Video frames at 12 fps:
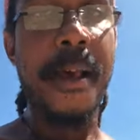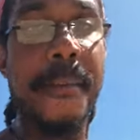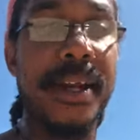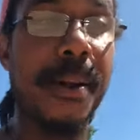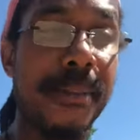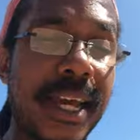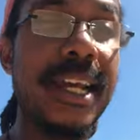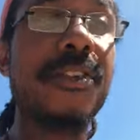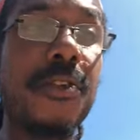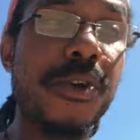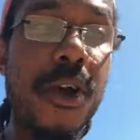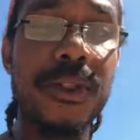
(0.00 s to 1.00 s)
but I'm letting
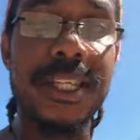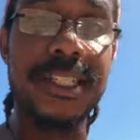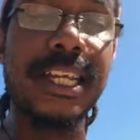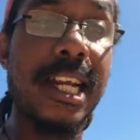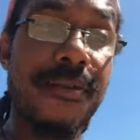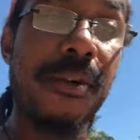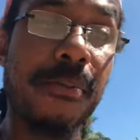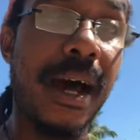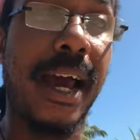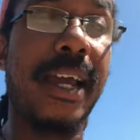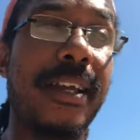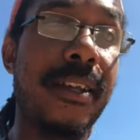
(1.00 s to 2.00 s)
you know the state of a
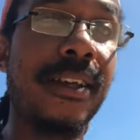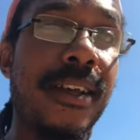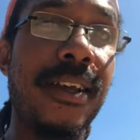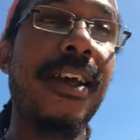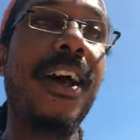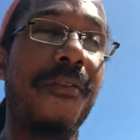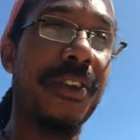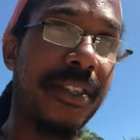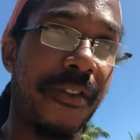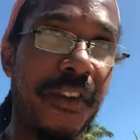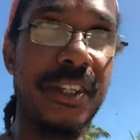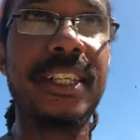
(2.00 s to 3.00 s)
mind of a
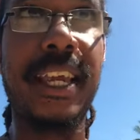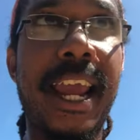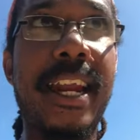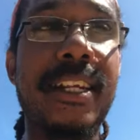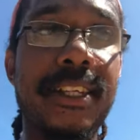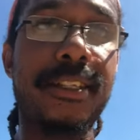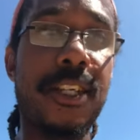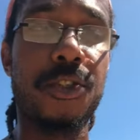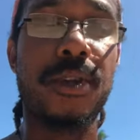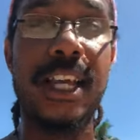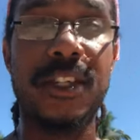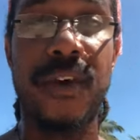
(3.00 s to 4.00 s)
sophisticated
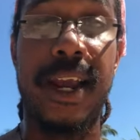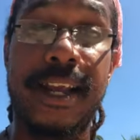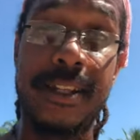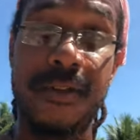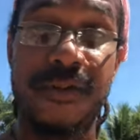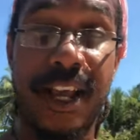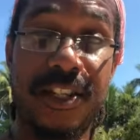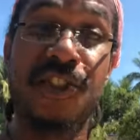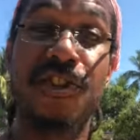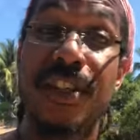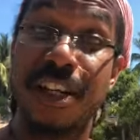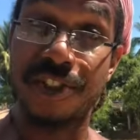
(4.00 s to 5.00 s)
decentralized finance investor
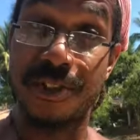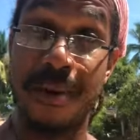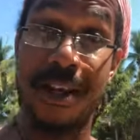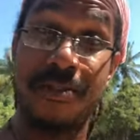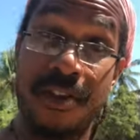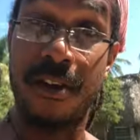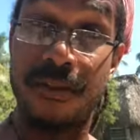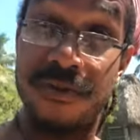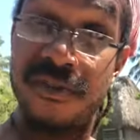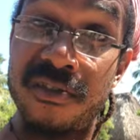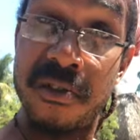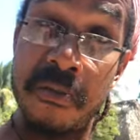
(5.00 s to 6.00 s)
such as myself,
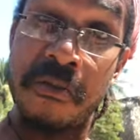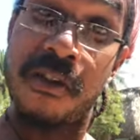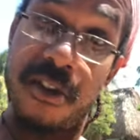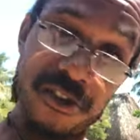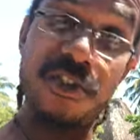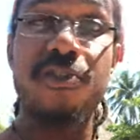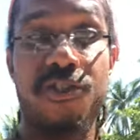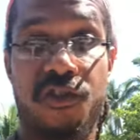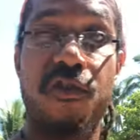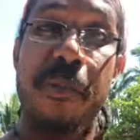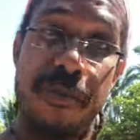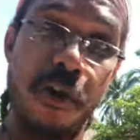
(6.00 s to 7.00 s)
such as
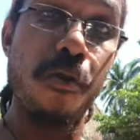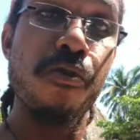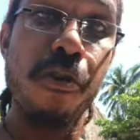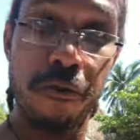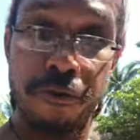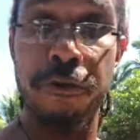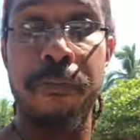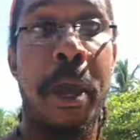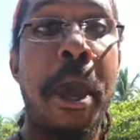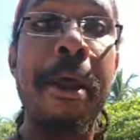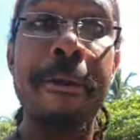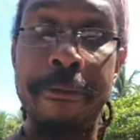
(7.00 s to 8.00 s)
Crypto Rootz
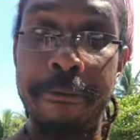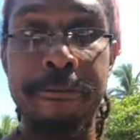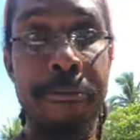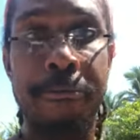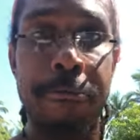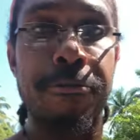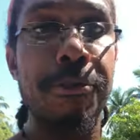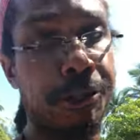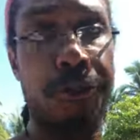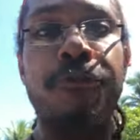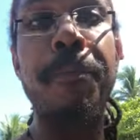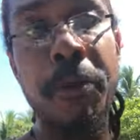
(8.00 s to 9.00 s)

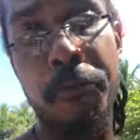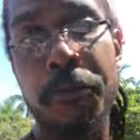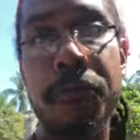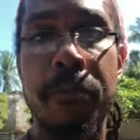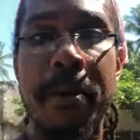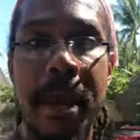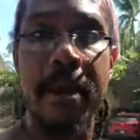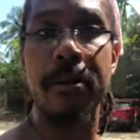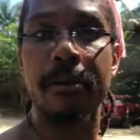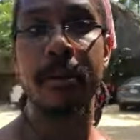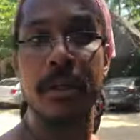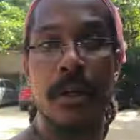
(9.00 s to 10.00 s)
the Rootz, man.
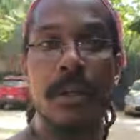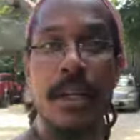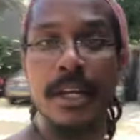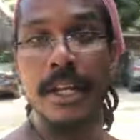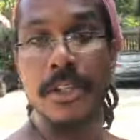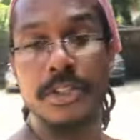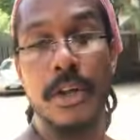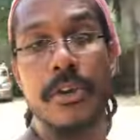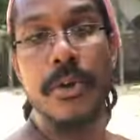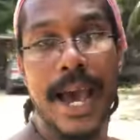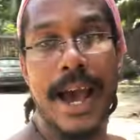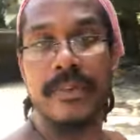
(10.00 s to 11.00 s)
So
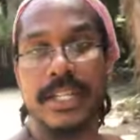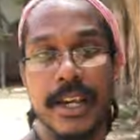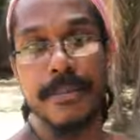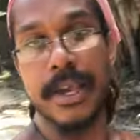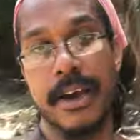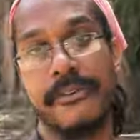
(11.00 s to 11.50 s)
you have to hit me